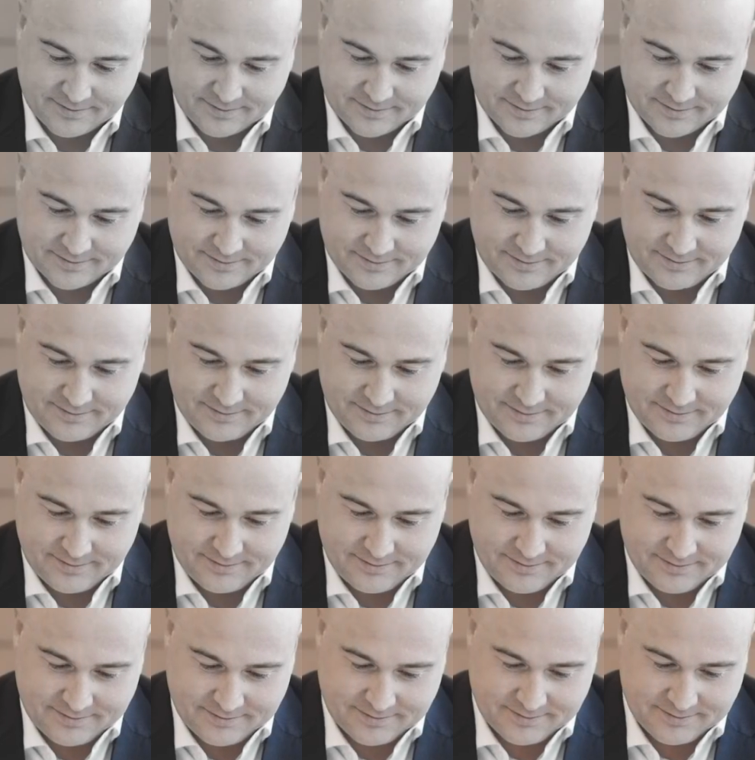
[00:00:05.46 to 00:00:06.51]
these pandemic.
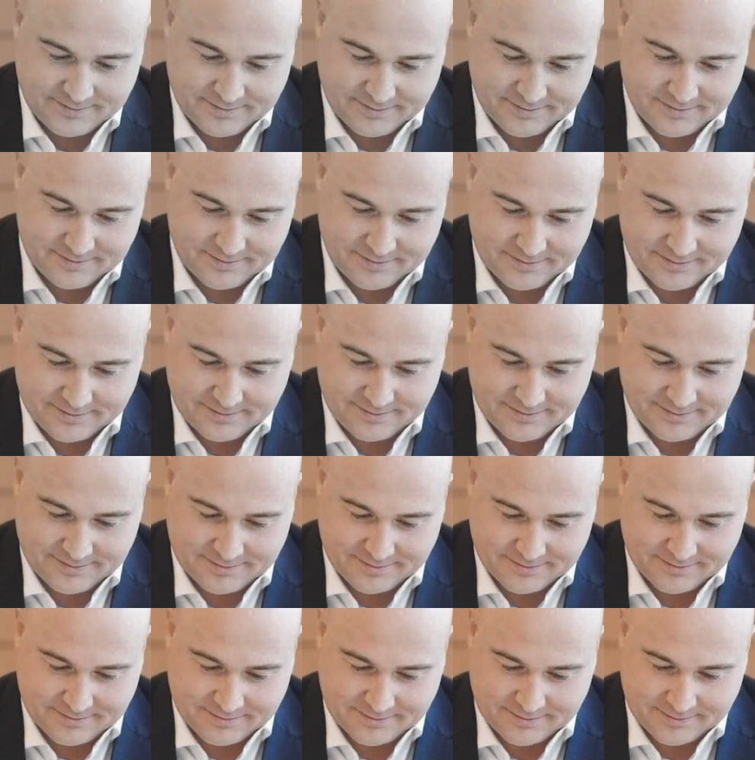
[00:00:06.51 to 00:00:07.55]
Home sales across the
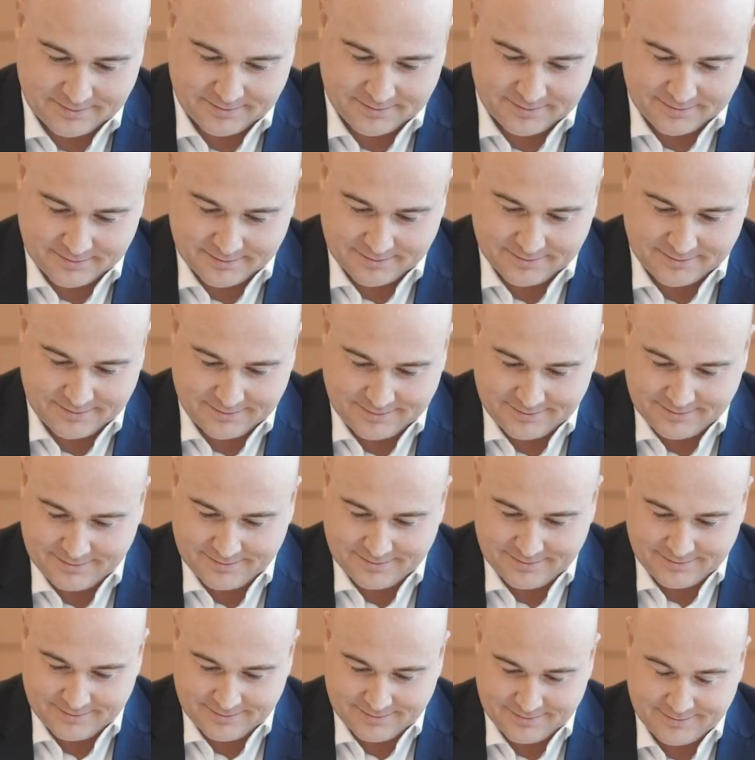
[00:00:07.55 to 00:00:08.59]
U.S. are on the rise
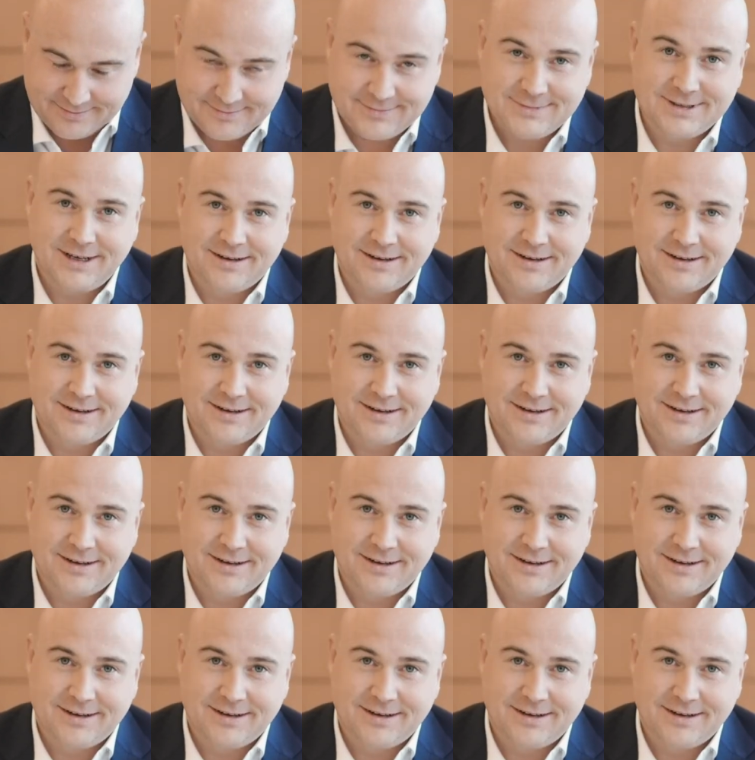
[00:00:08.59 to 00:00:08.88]
as buyers.